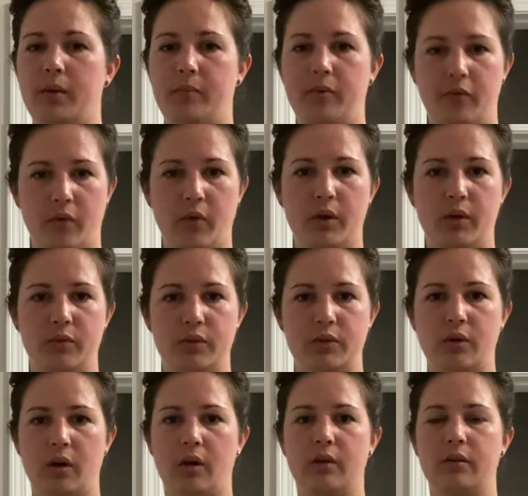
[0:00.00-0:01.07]
before you
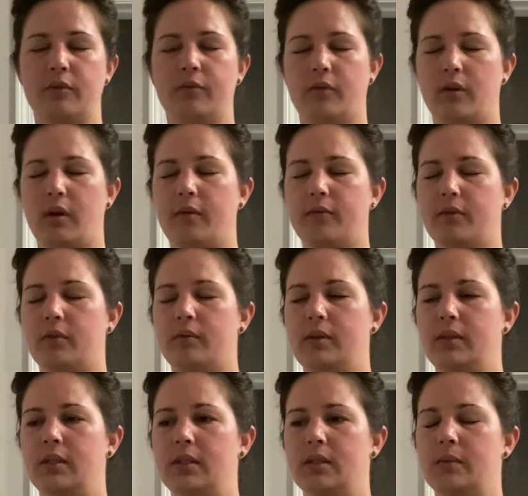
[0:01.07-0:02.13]
start for comfort
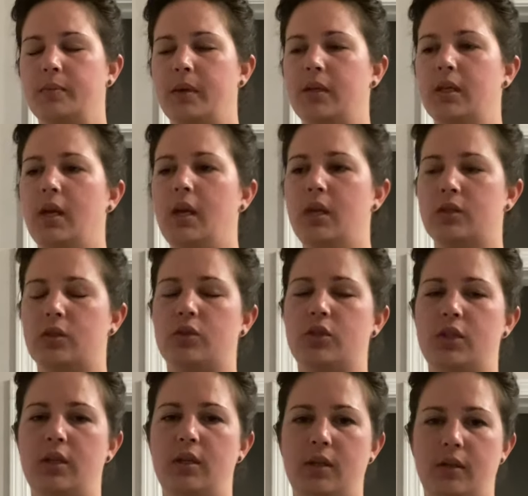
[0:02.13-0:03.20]
reasons. But so
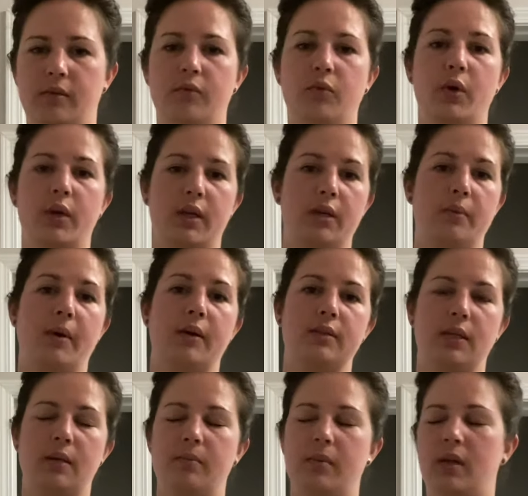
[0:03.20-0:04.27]
she voided about
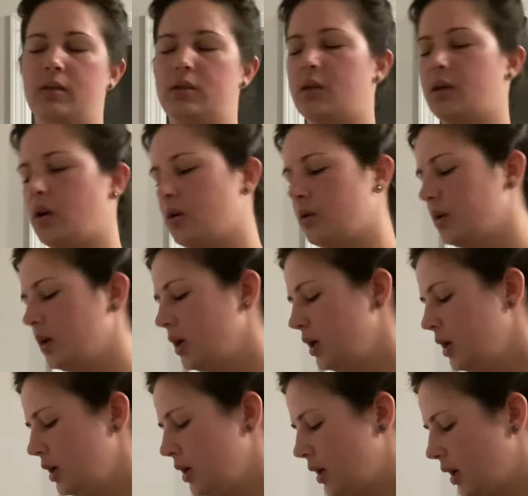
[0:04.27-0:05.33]
10 minutes ago.
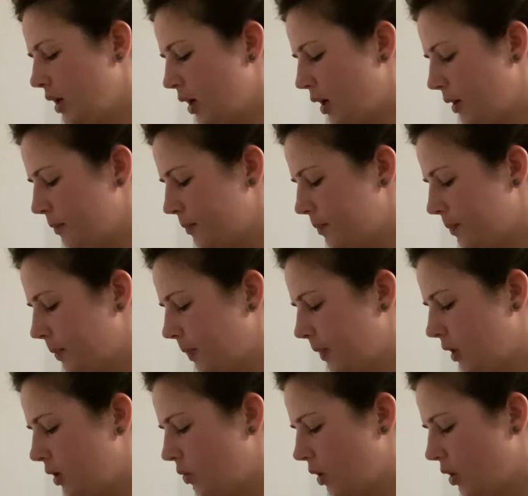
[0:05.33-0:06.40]

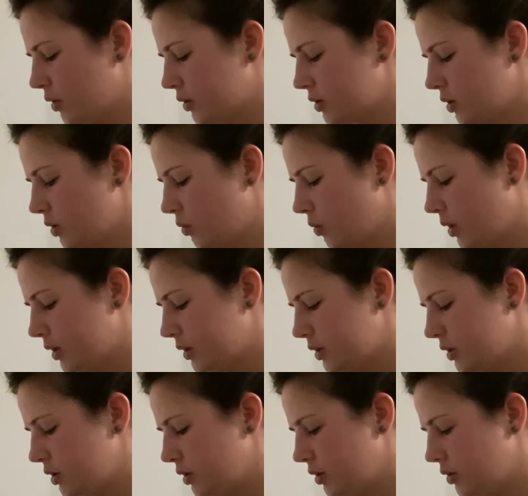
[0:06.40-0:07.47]
You also want
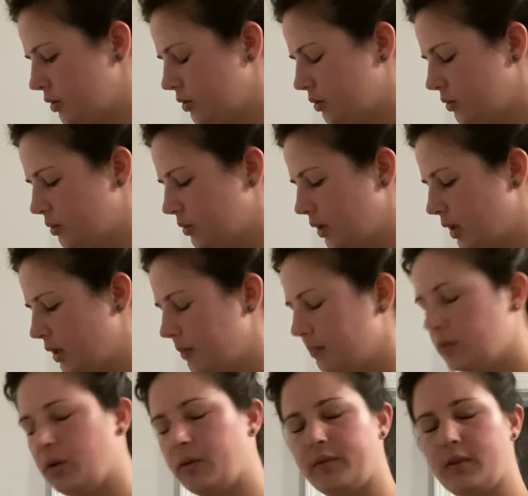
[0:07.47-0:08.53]
to
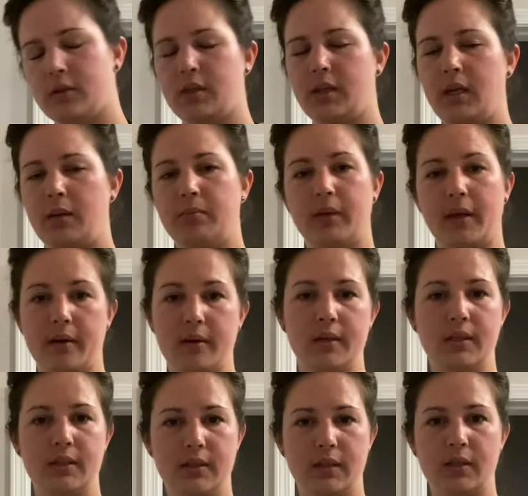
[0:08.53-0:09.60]
note if there's any bladder
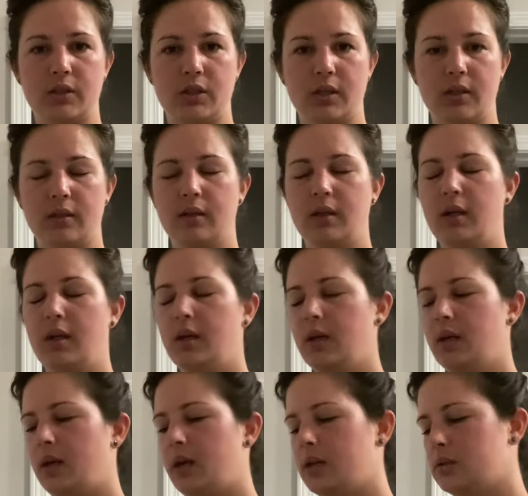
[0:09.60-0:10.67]
distension
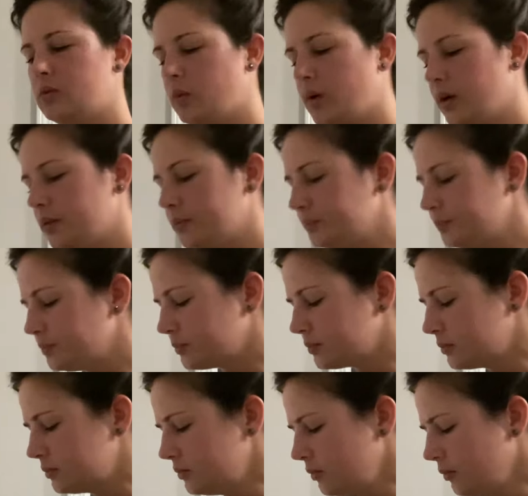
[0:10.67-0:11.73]
as well.
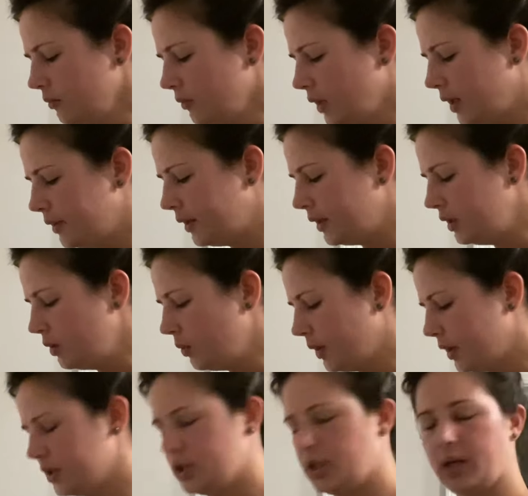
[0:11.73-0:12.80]
And then you want
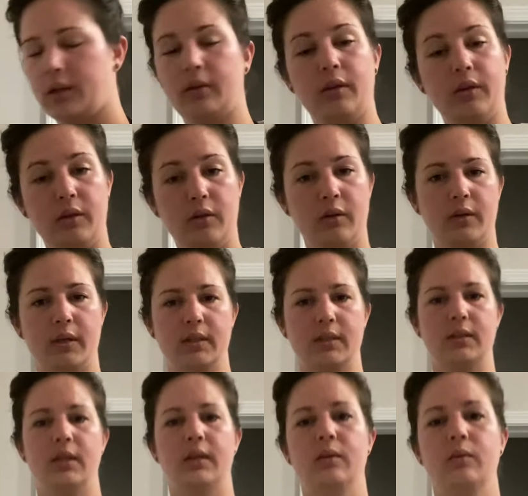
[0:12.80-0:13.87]
to check the uterus,
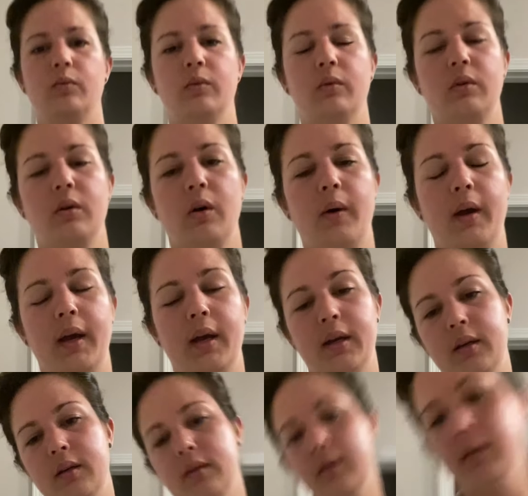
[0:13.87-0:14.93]
and we'll go ahead and